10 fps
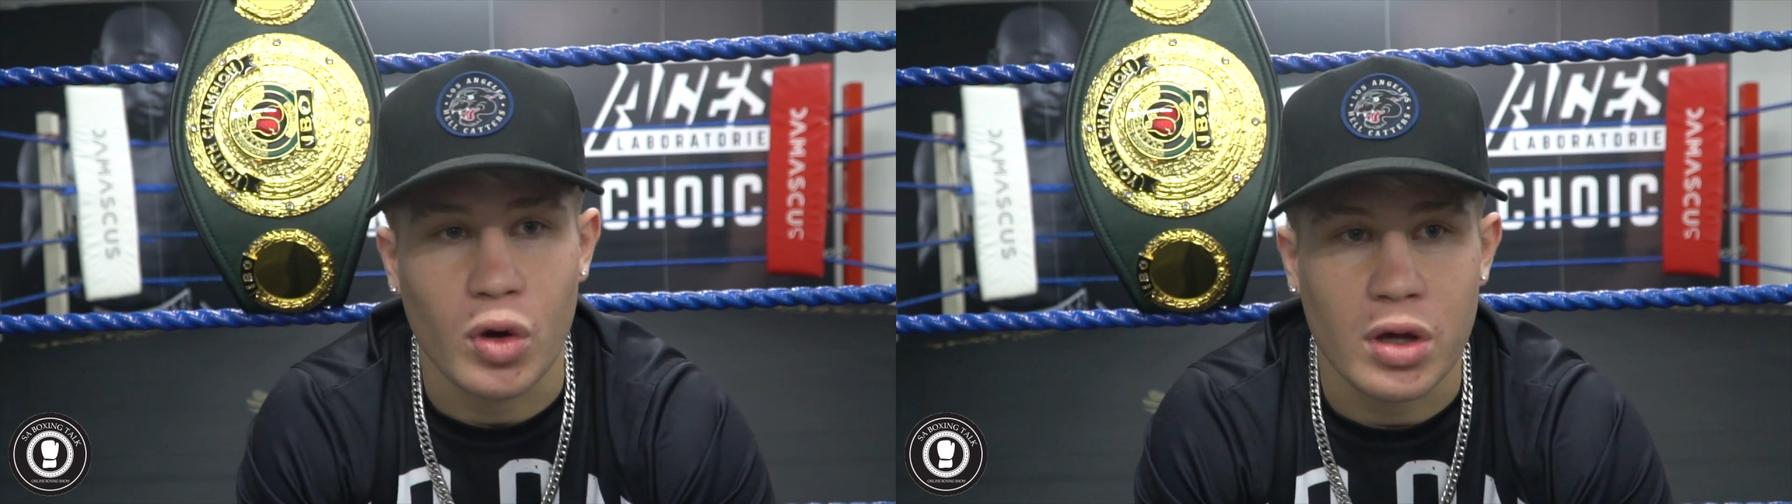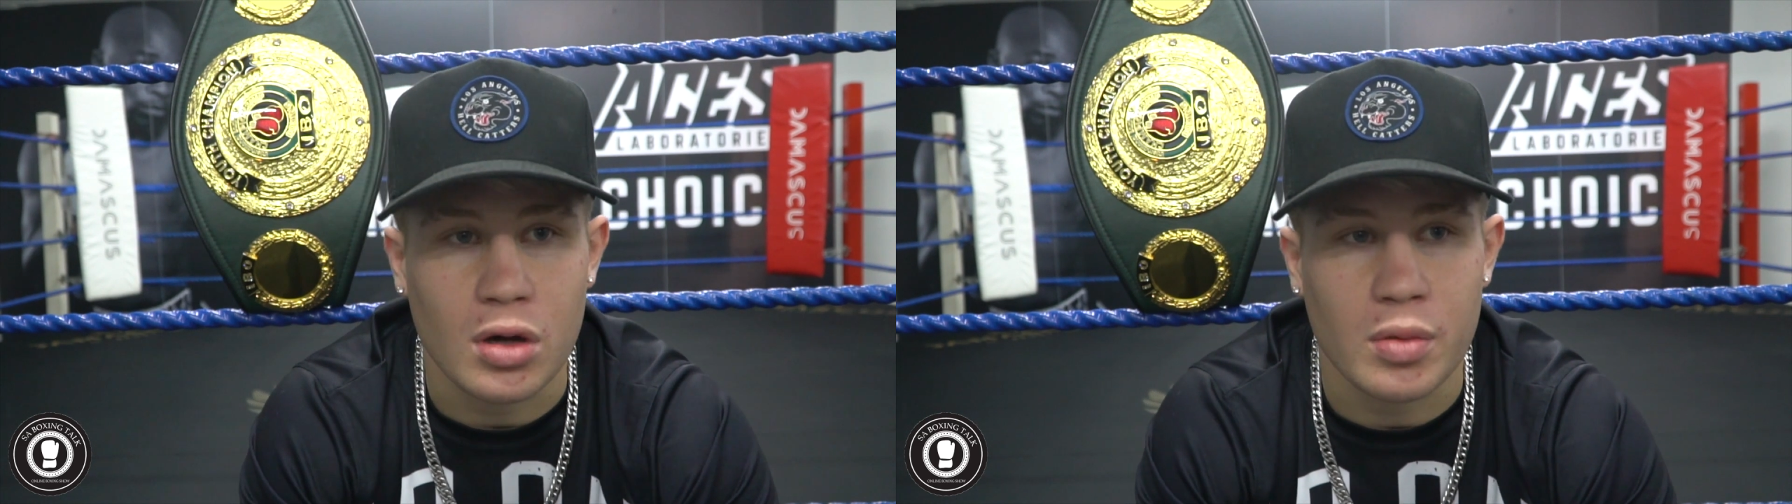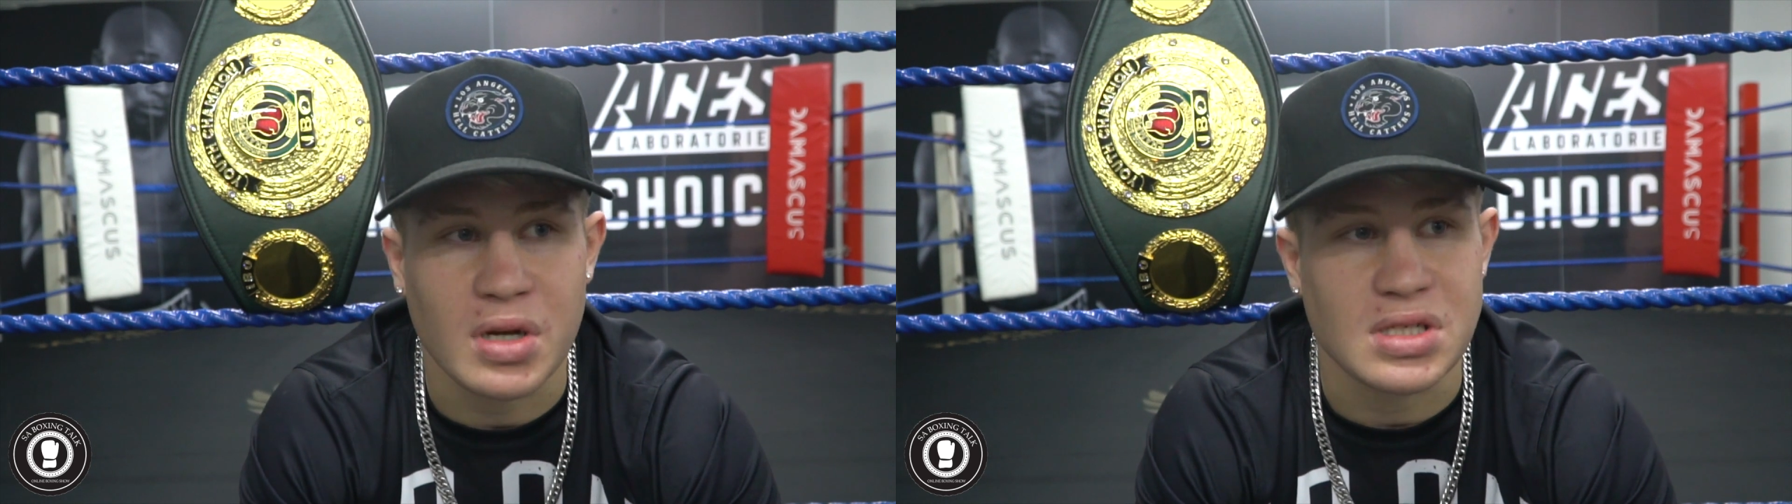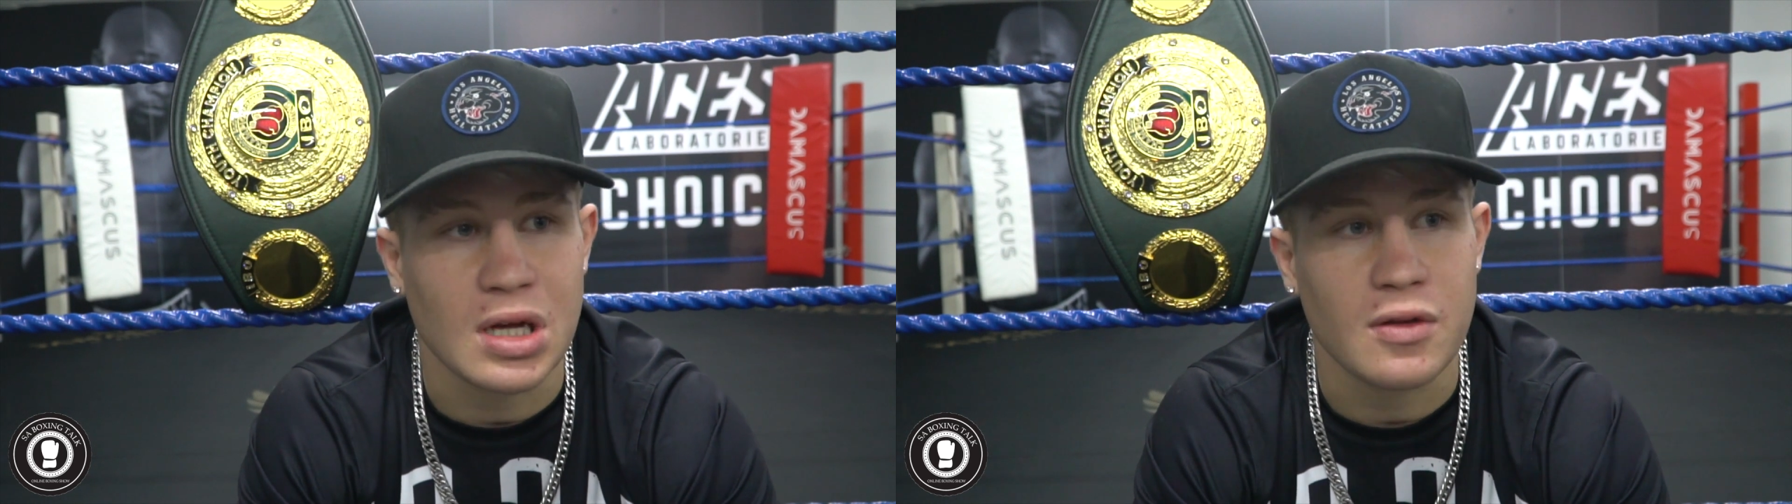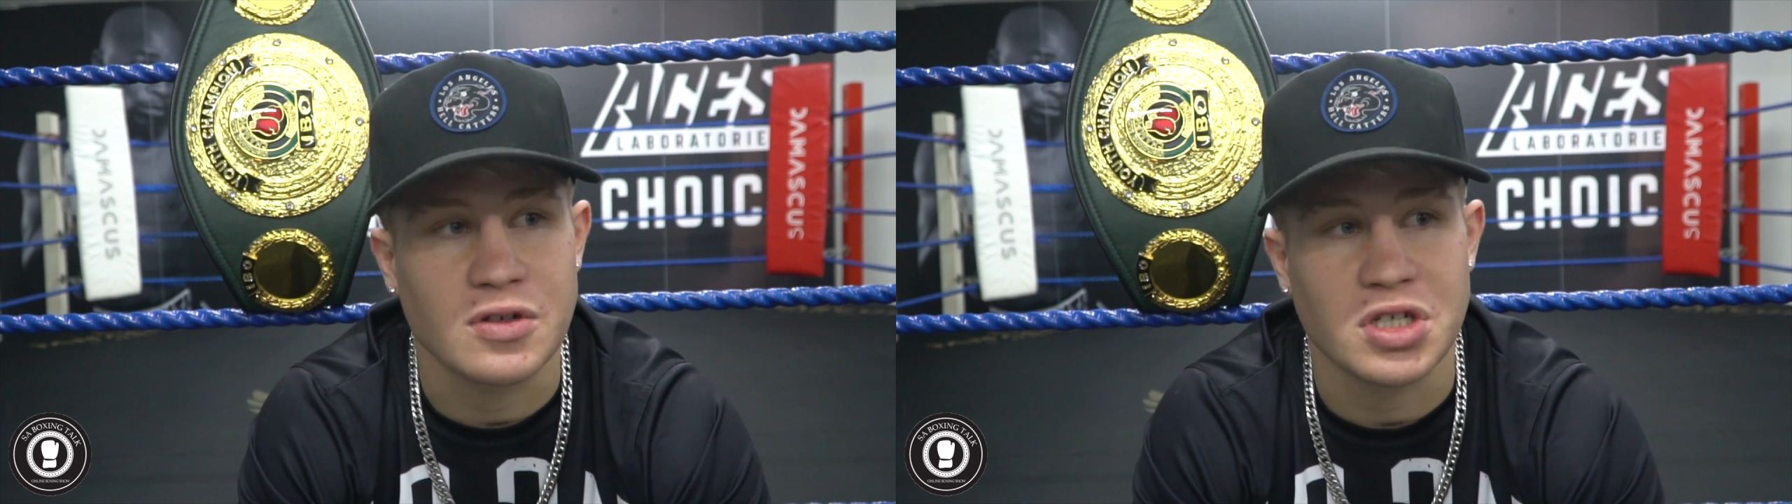working on
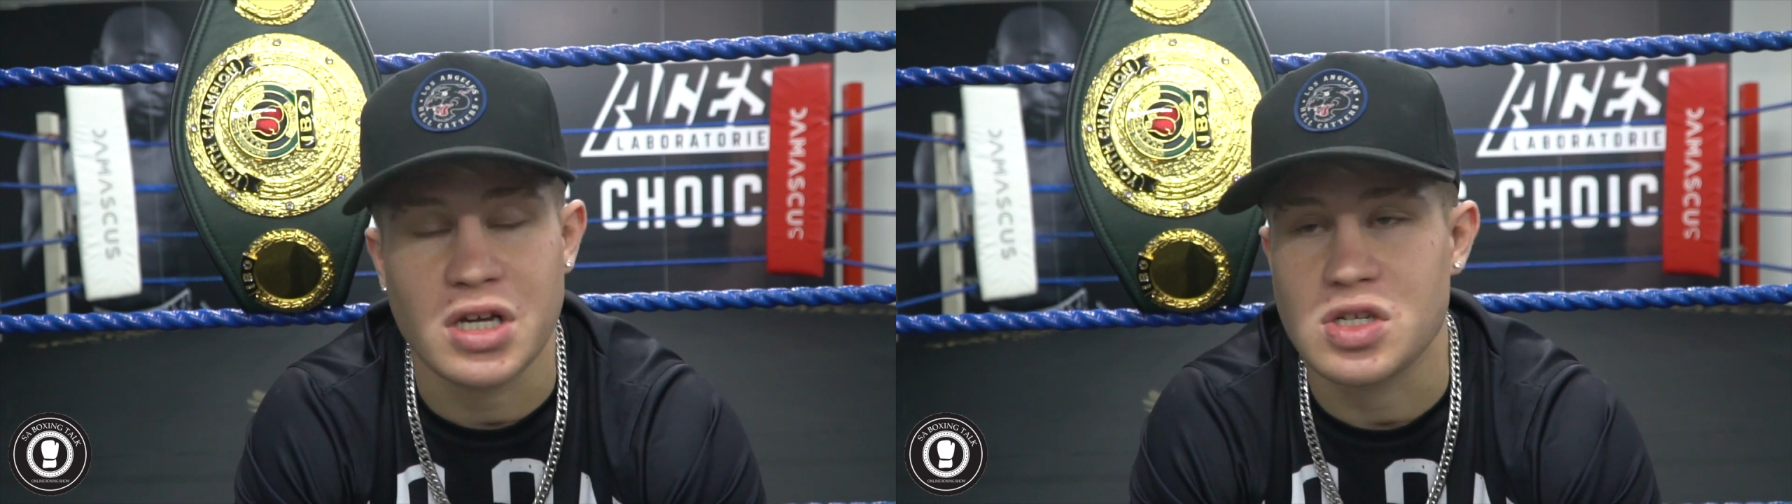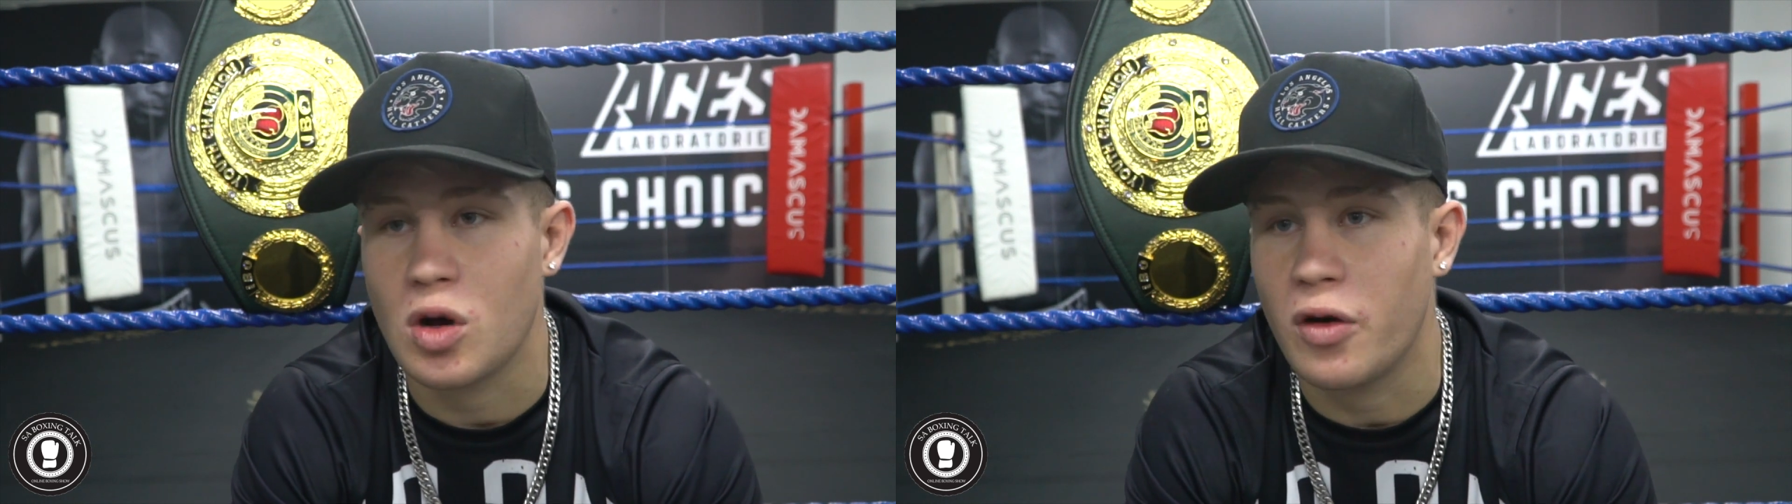myself, chasing